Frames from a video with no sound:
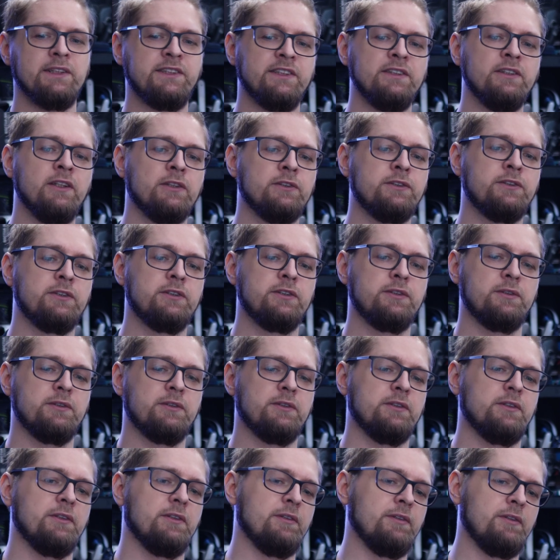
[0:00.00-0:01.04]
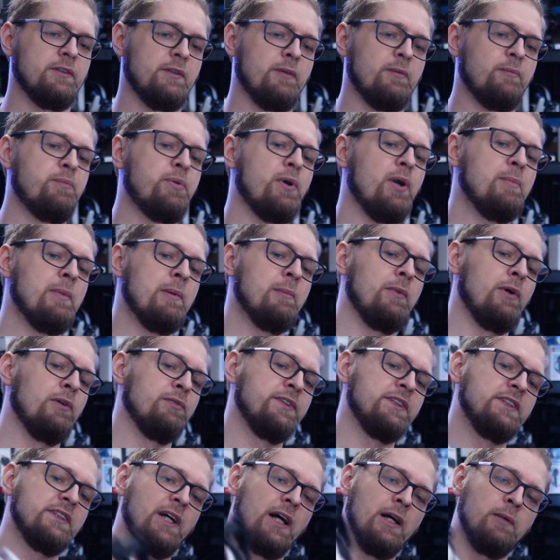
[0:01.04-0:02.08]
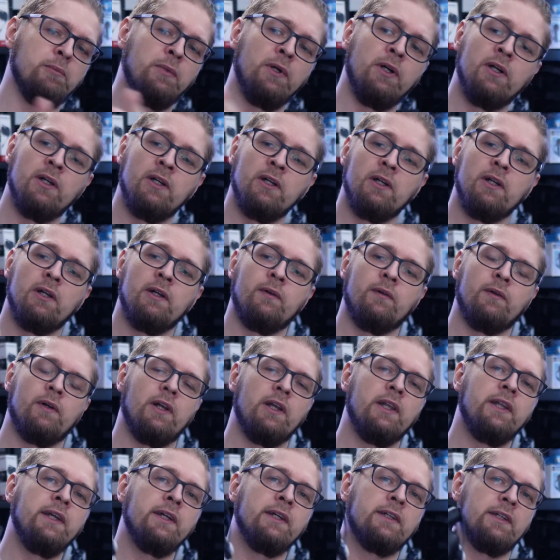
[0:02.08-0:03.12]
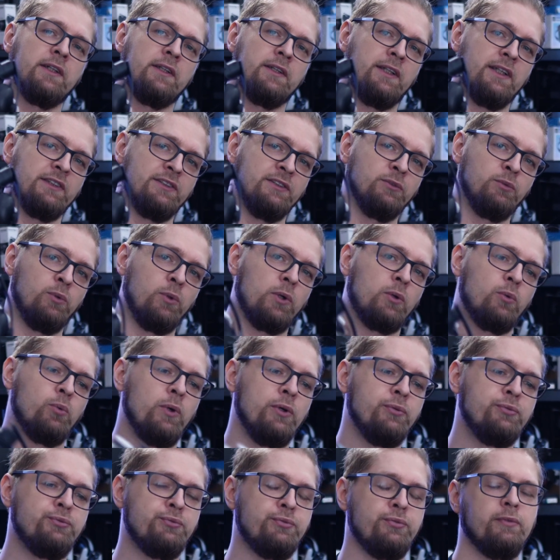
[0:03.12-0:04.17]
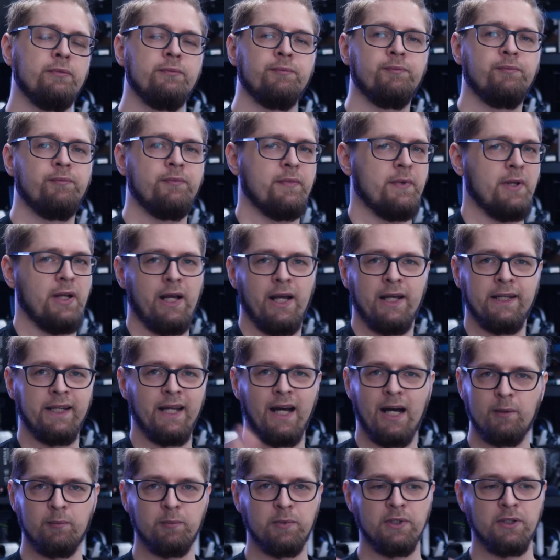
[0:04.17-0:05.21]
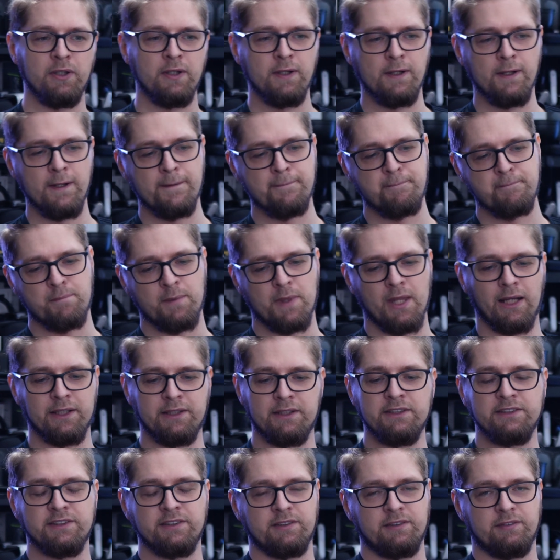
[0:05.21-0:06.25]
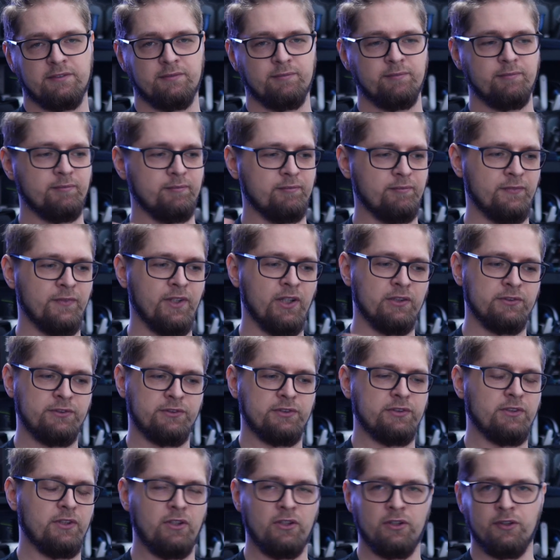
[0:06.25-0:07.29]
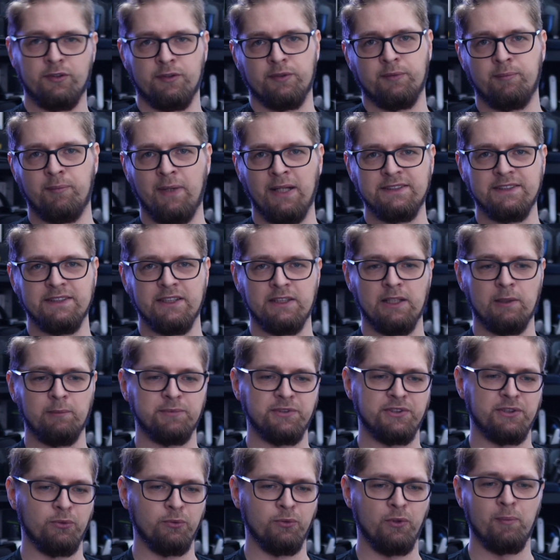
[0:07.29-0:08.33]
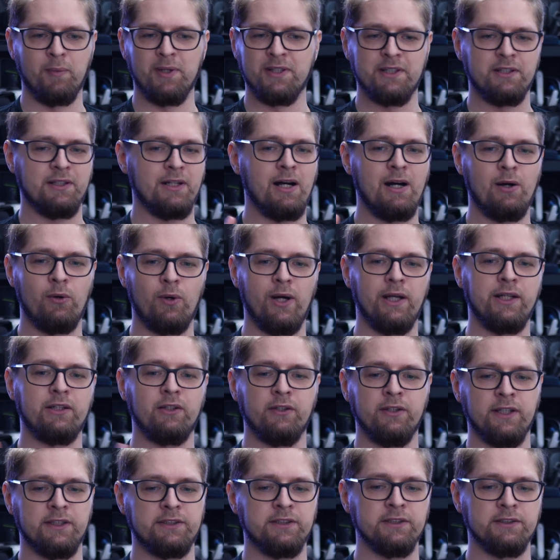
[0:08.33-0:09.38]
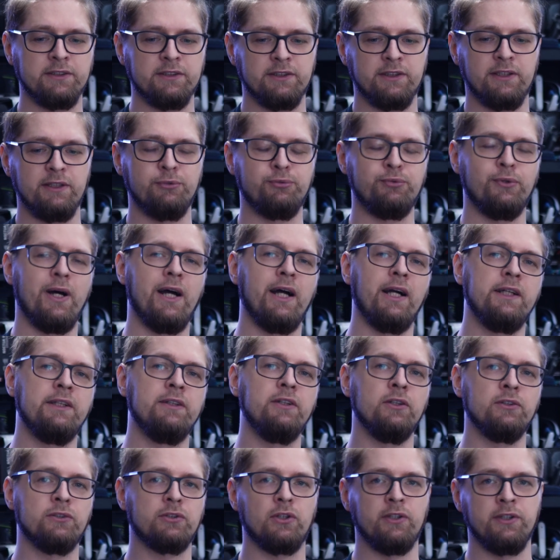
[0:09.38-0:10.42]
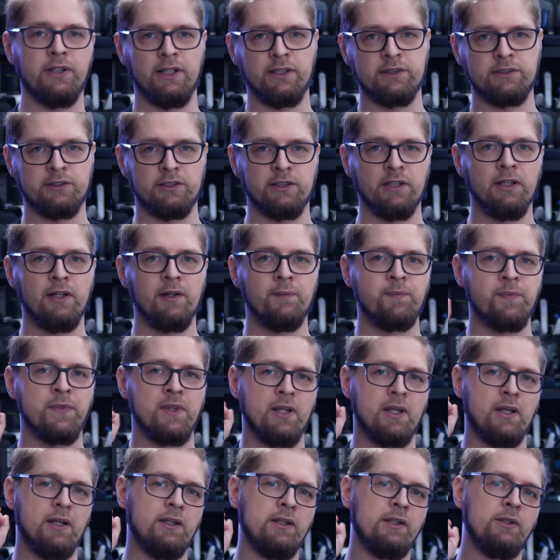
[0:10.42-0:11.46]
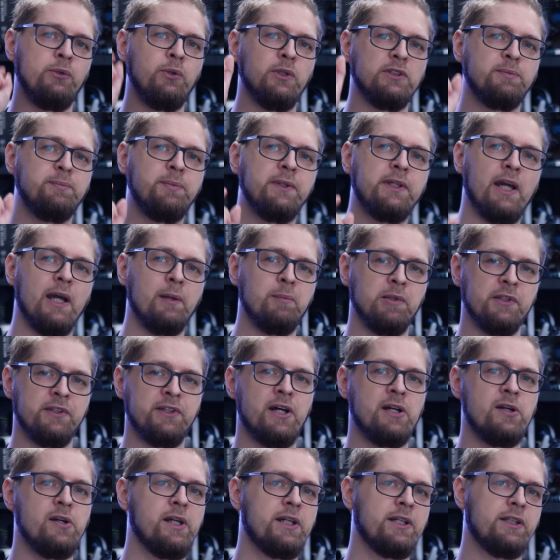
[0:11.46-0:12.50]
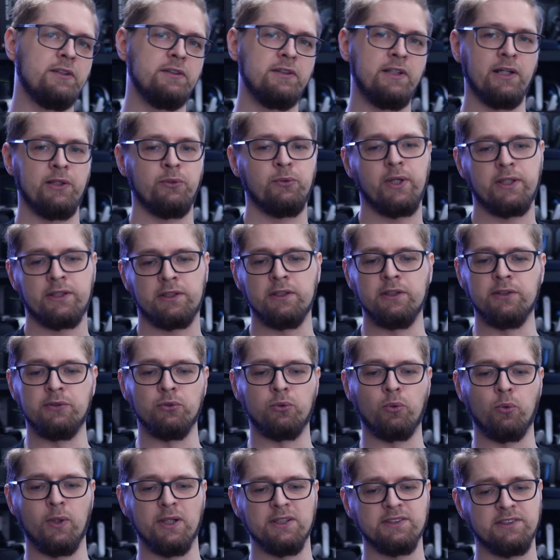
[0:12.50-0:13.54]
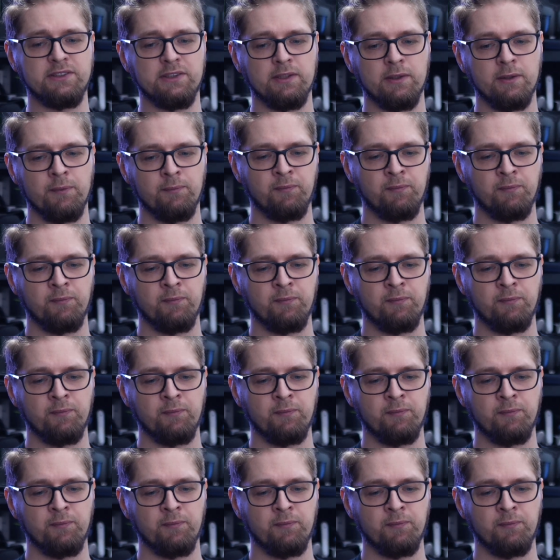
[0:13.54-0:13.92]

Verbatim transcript: it's not a problem of this hub. Link doesn't work with any hub, at least not on my setup. So no matter how I connect it, if I don't connect a USB cable directly to Quest,